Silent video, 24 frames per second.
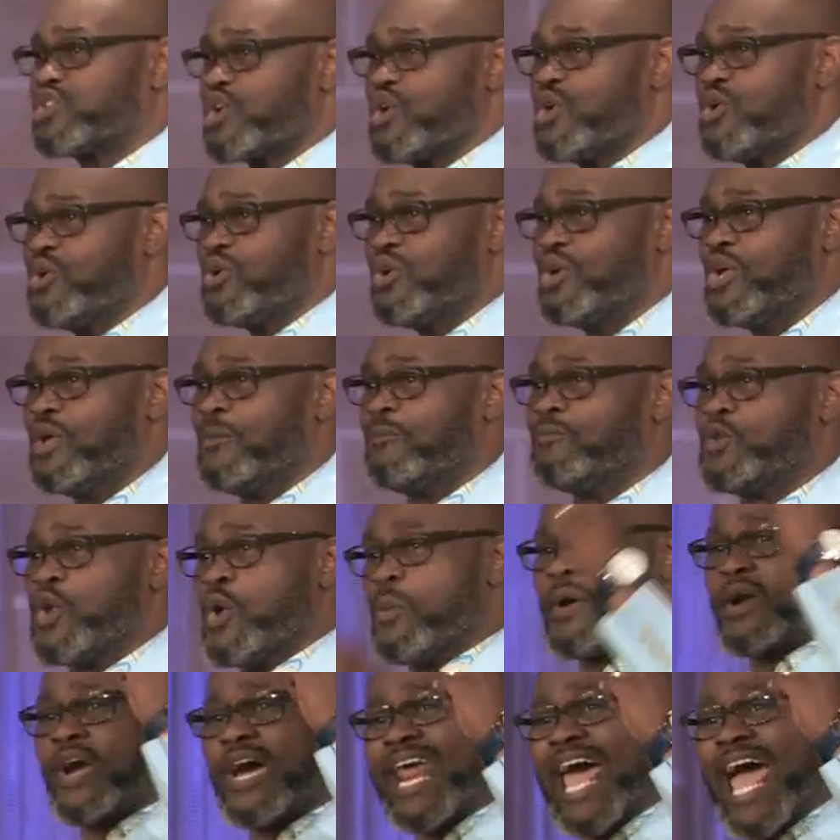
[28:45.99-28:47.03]
you you
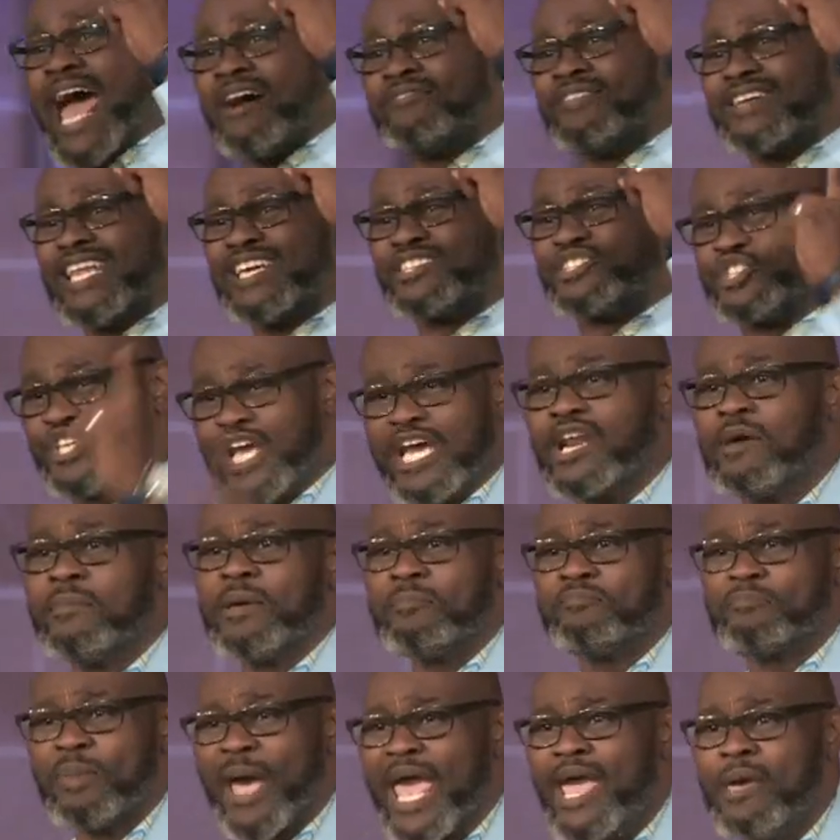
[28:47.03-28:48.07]
were going to have a
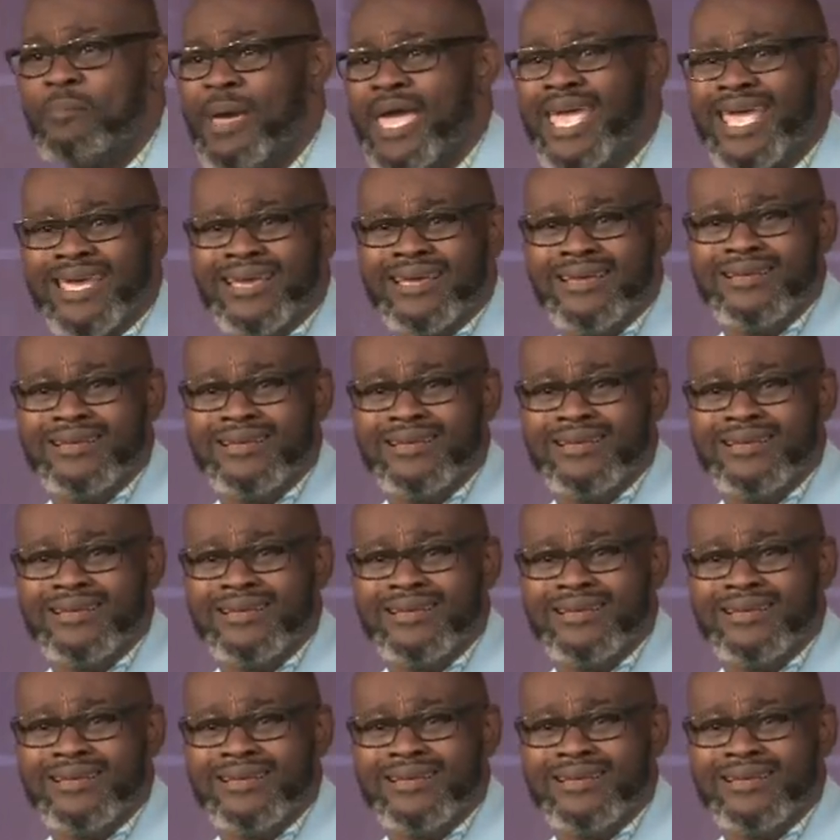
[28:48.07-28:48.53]
legitimate baby,